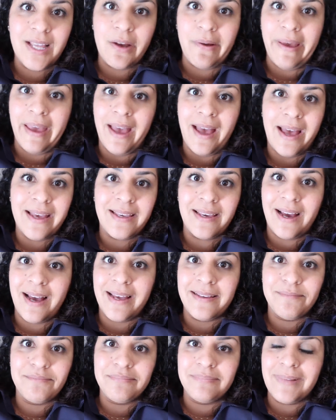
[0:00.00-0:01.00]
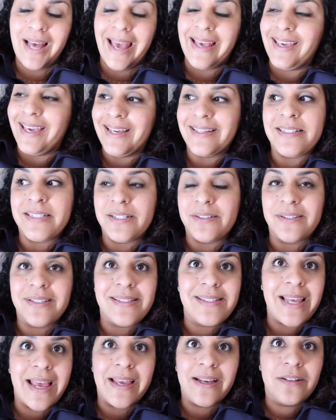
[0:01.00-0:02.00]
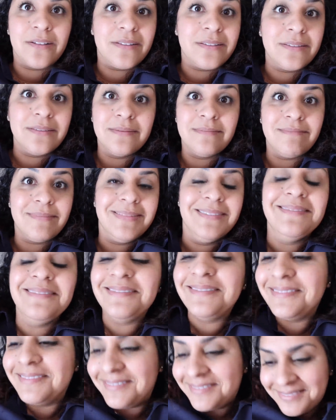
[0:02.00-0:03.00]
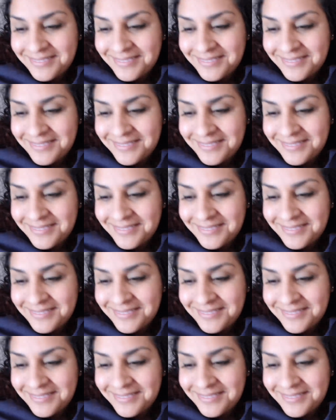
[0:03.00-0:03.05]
Okay, I, I, I can't do this angle. All